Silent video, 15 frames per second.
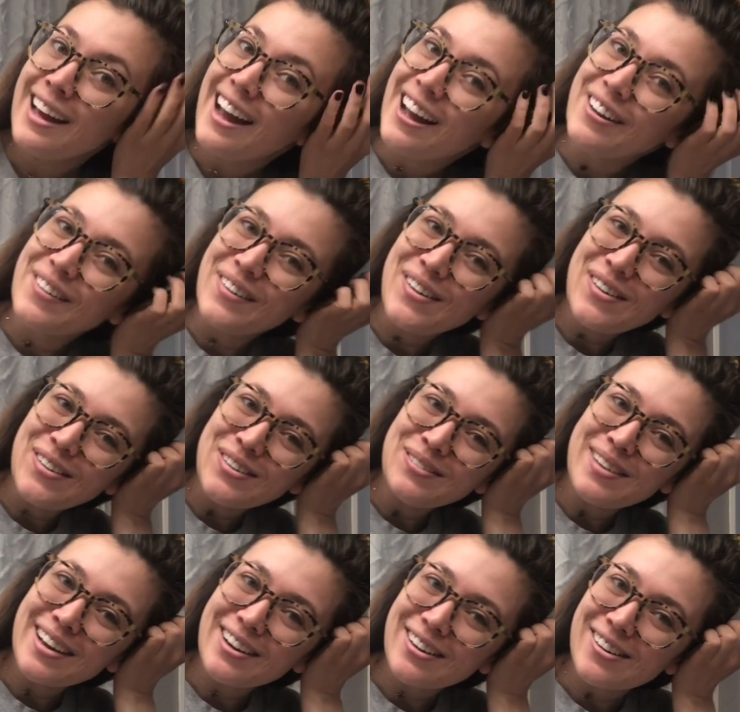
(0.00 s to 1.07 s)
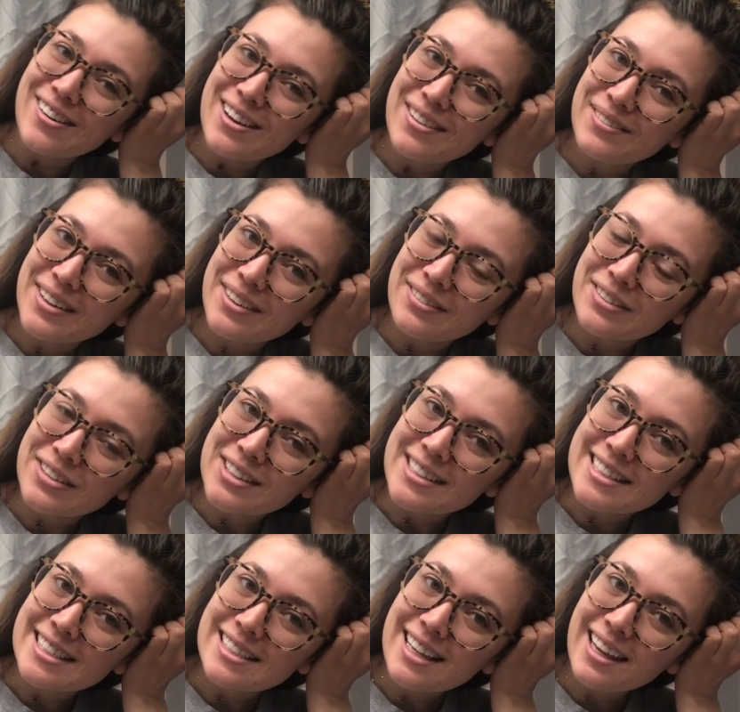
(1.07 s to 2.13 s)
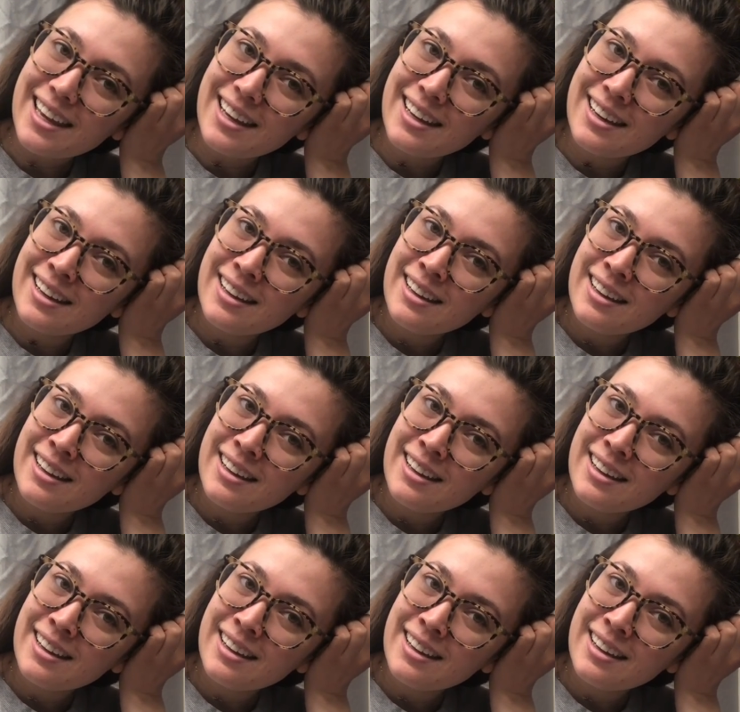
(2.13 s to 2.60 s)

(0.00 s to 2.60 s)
I will hold my curl up here for just a second